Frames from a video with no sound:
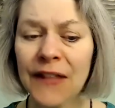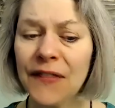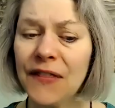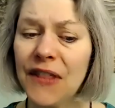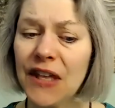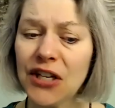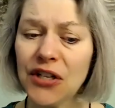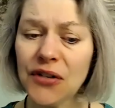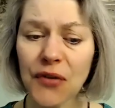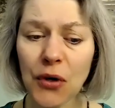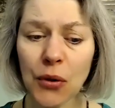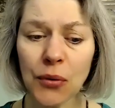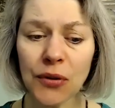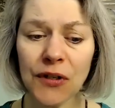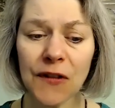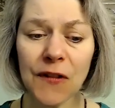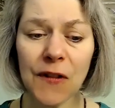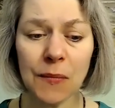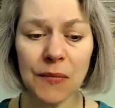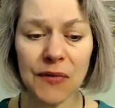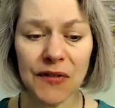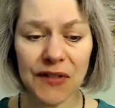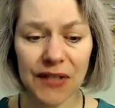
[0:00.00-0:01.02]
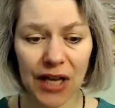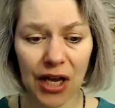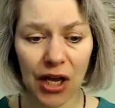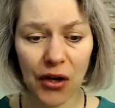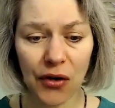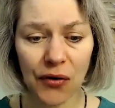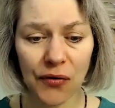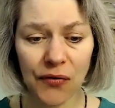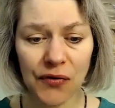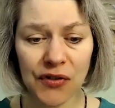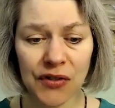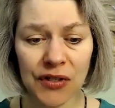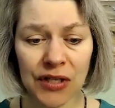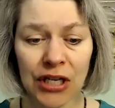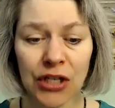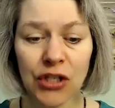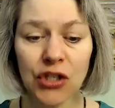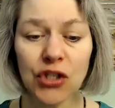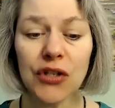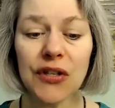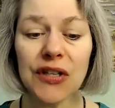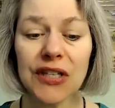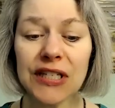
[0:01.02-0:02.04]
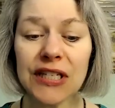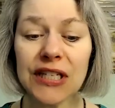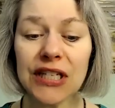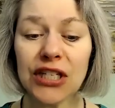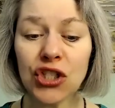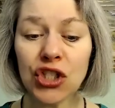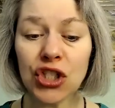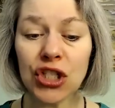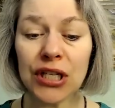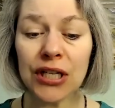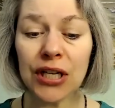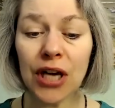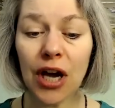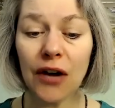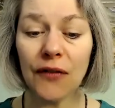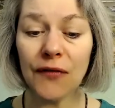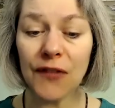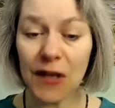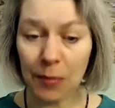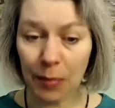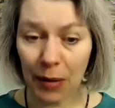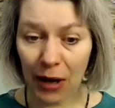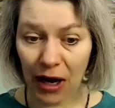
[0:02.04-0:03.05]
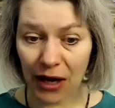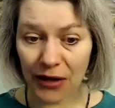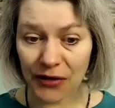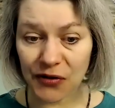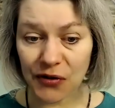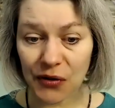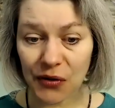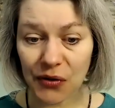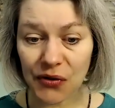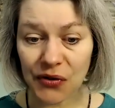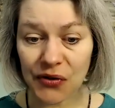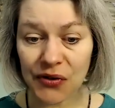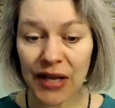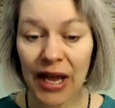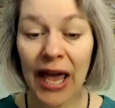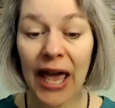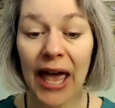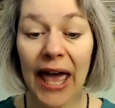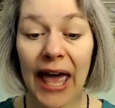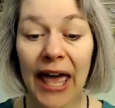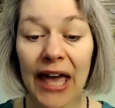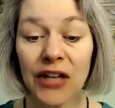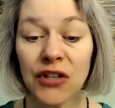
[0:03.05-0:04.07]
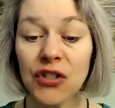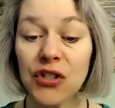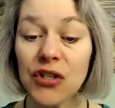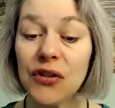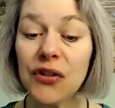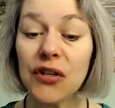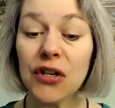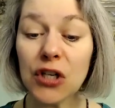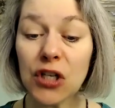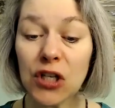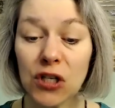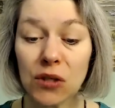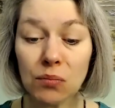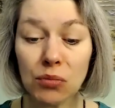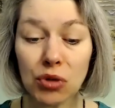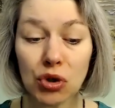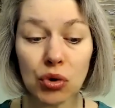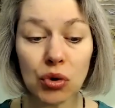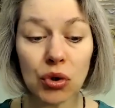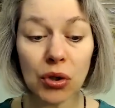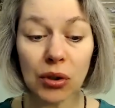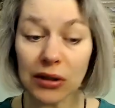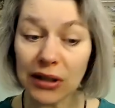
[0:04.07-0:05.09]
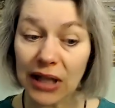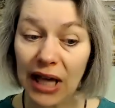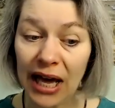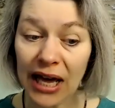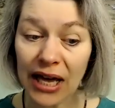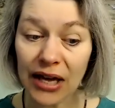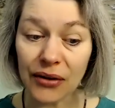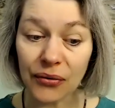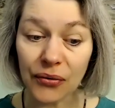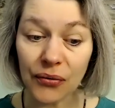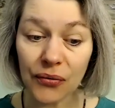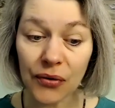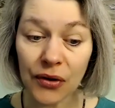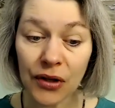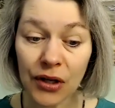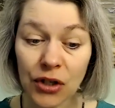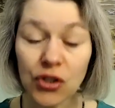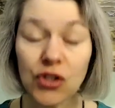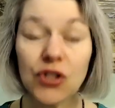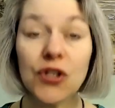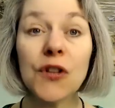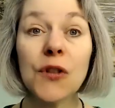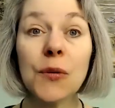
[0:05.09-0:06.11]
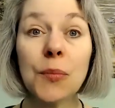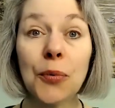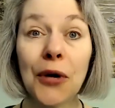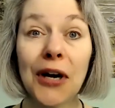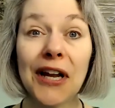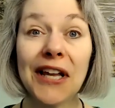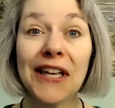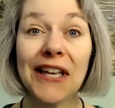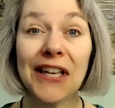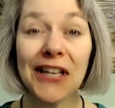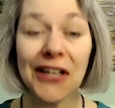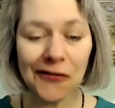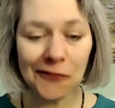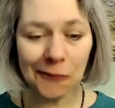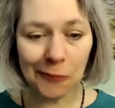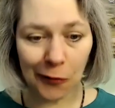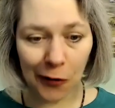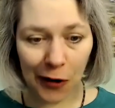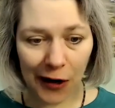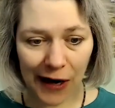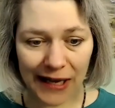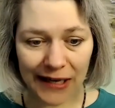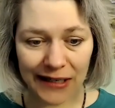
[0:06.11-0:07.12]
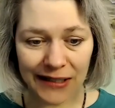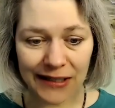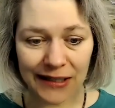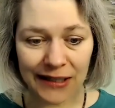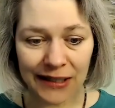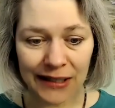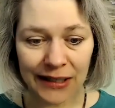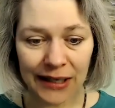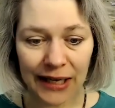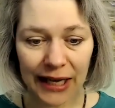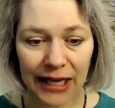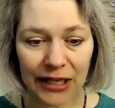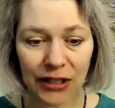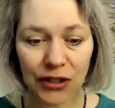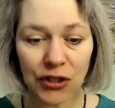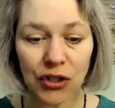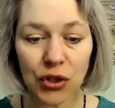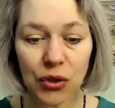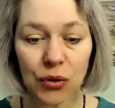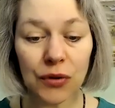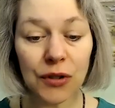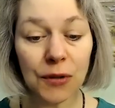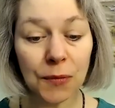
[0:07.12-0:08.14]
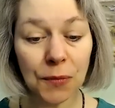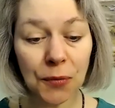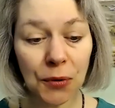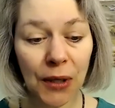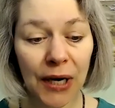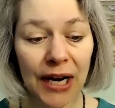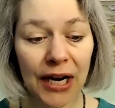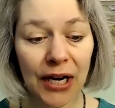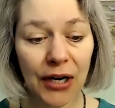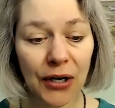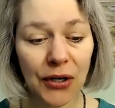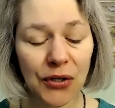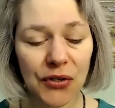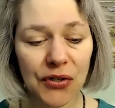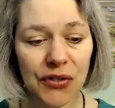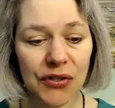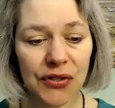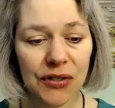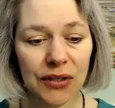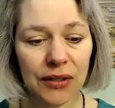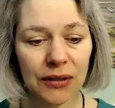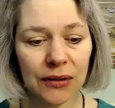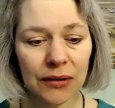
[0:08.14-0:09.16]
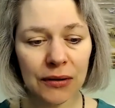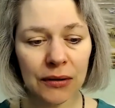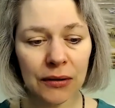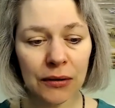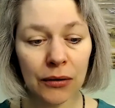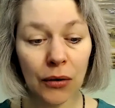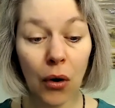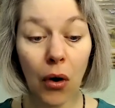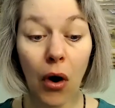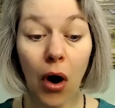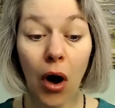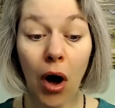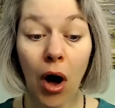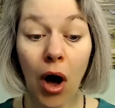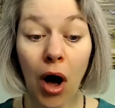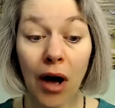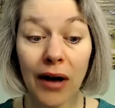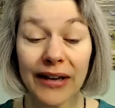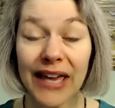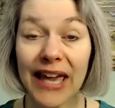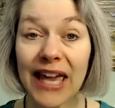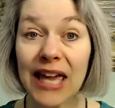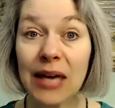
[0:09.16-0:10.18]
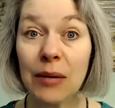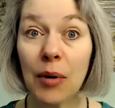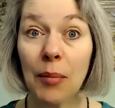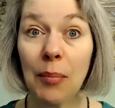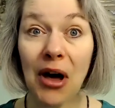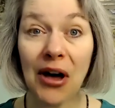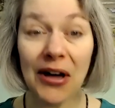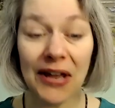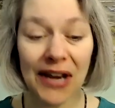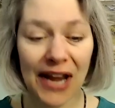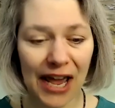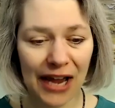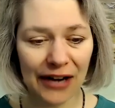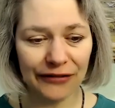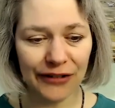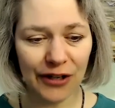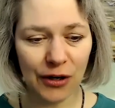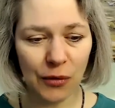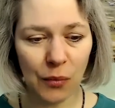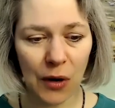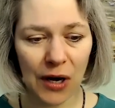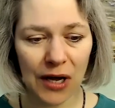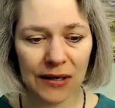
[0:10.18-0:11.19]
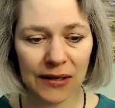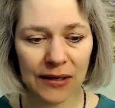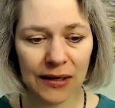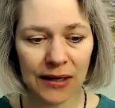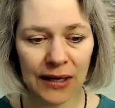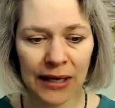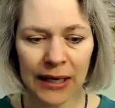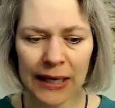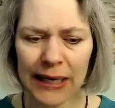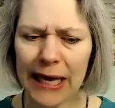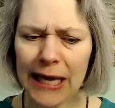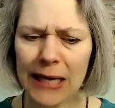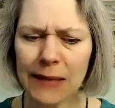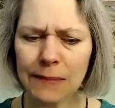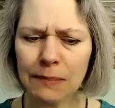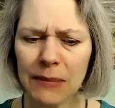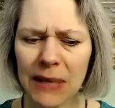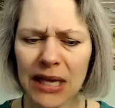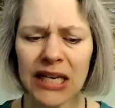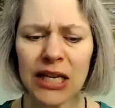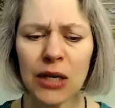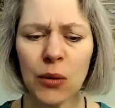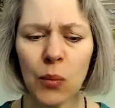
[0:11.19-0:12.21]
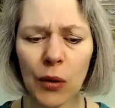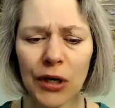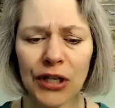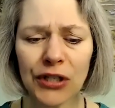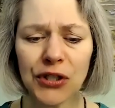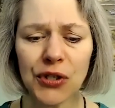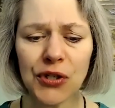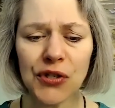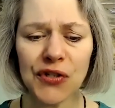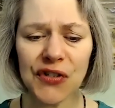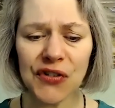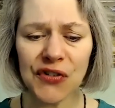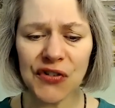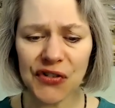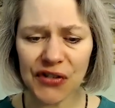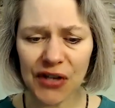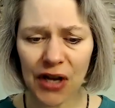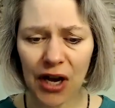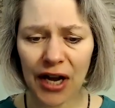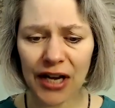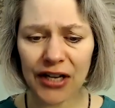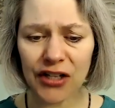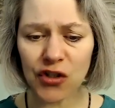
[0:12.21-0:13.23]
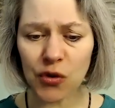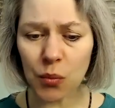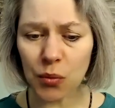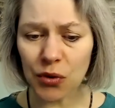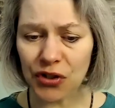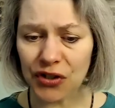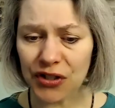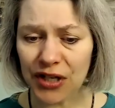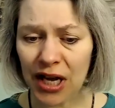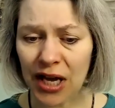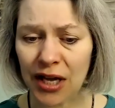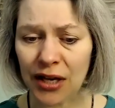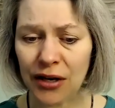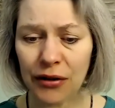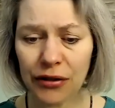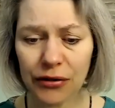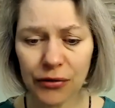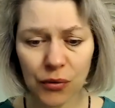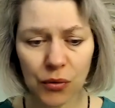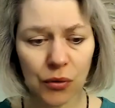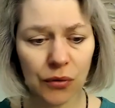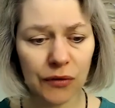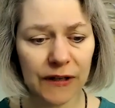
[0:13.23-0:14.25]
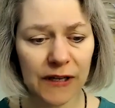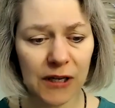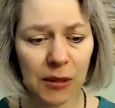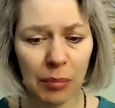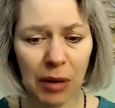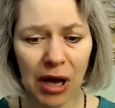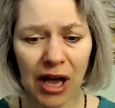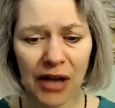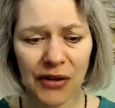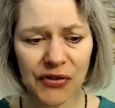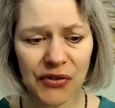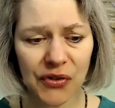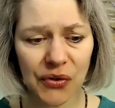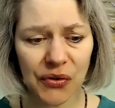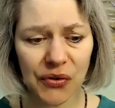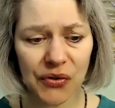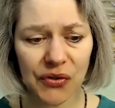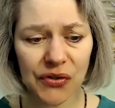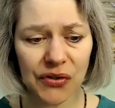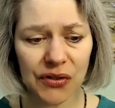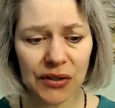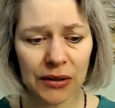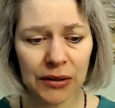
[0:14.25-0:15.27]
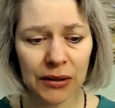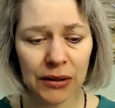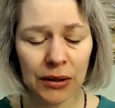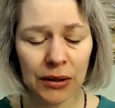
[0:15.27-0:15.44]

They devoted themselves to the teaching of the apostles and to the communal life, to the breaking of bread, and to the prayers. Awe came upon everyone, and many wonders and signs were done through the apostles